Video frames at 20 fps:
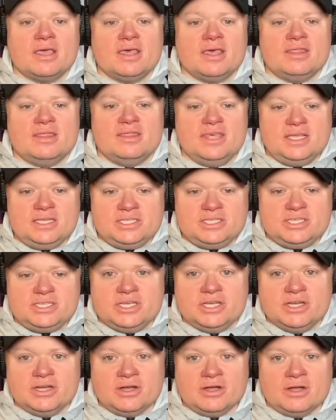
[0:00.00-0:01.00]
This
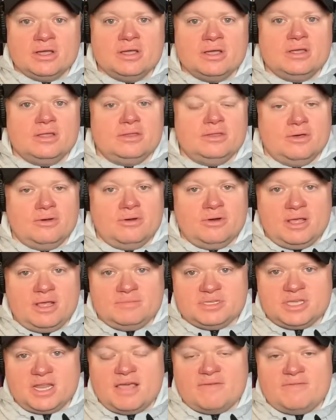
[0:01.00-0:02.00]
year, Notre
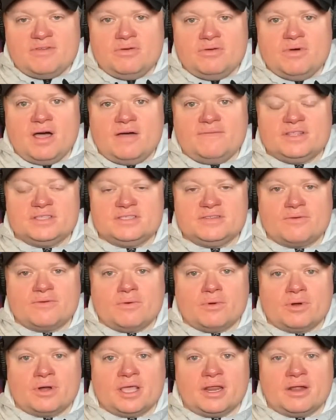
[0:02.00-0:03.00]
Dame's going to have a new offensive
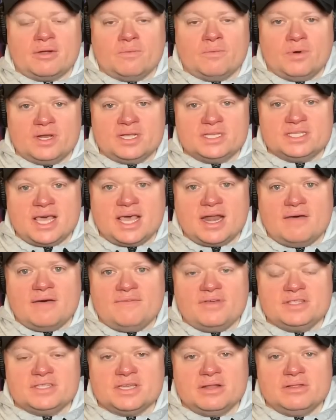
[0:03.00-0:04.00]
coordinator. What is that
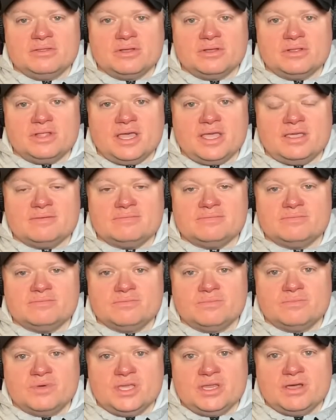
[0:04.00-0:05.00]
offense going to look like?
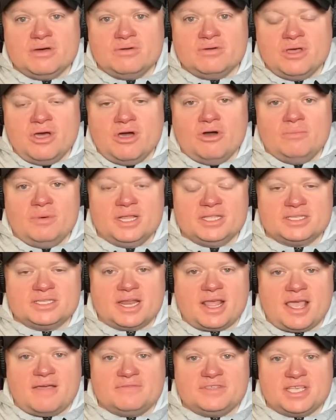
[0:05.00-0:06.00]
We don't know, but it's going
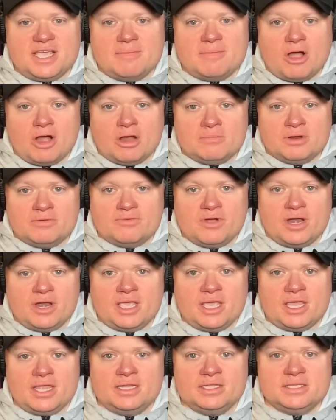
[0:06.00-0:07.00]
to have Sam Hartman running
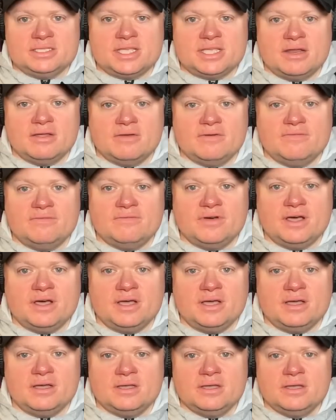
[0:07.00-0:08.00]
it instead
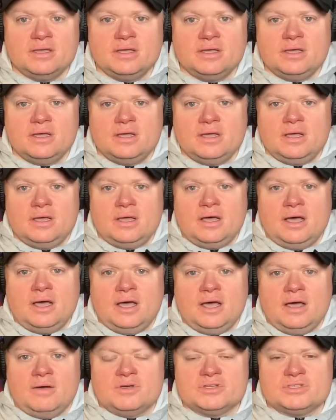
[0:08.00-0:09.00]
of,
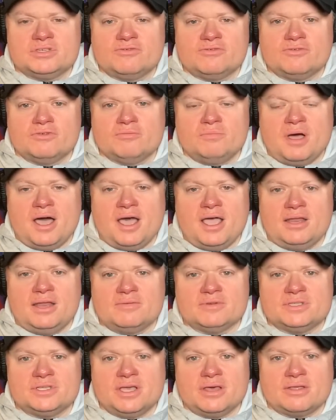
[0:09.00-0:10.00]
it wasn't Drew Pine, it
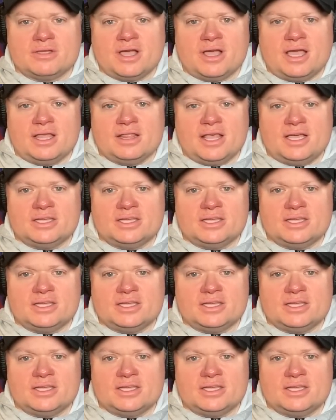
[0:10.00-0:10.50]
was the other guy last